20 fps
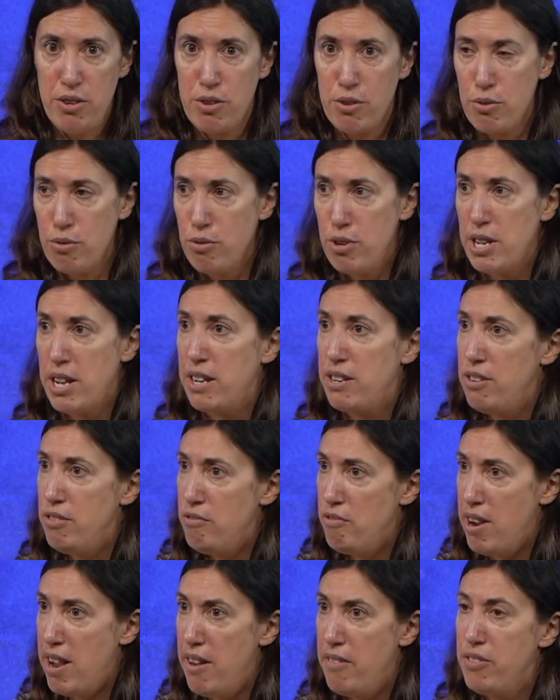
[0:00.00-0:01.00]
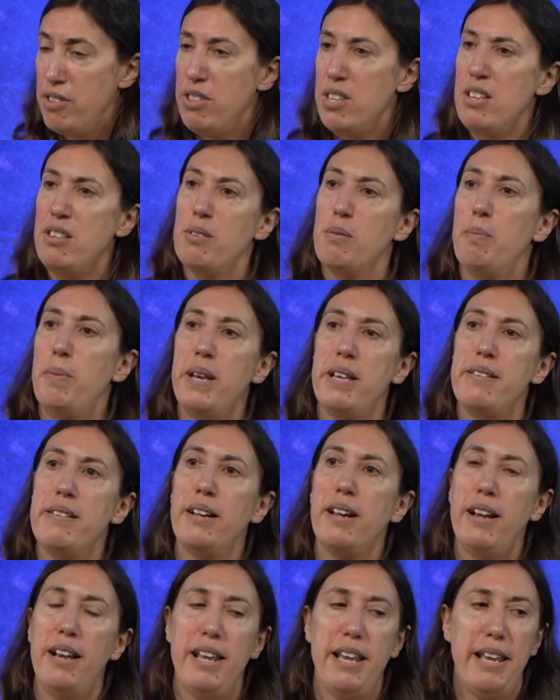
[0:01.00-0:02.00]
called TAT and REV, and these are
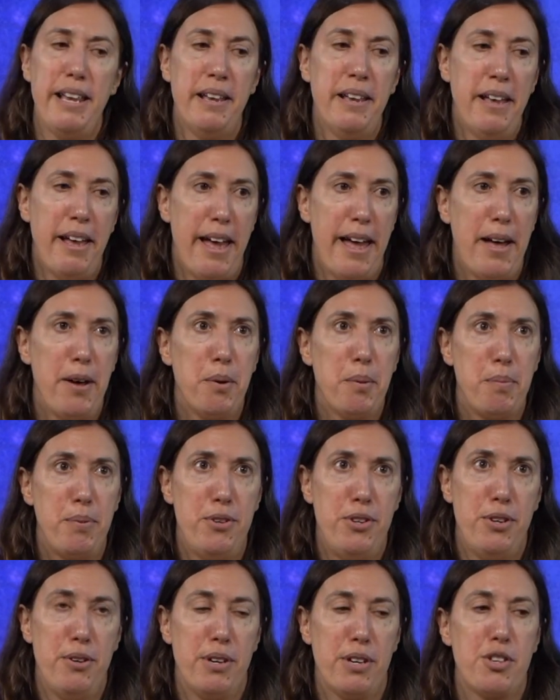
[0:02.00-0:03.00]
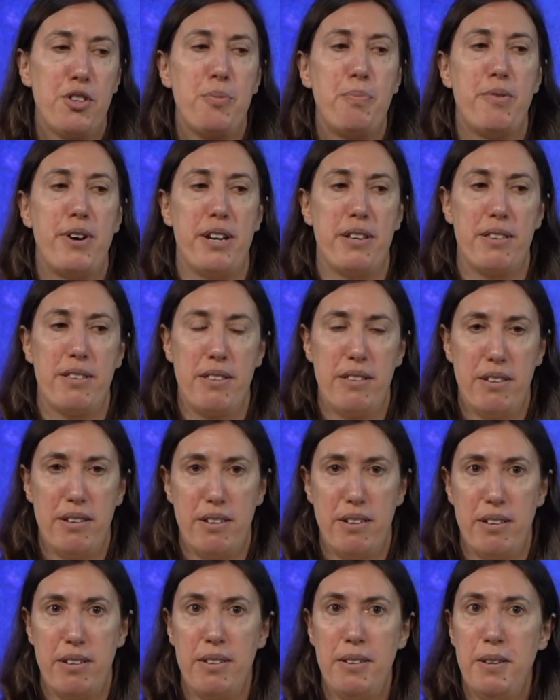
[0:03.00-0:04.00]
basically help to express the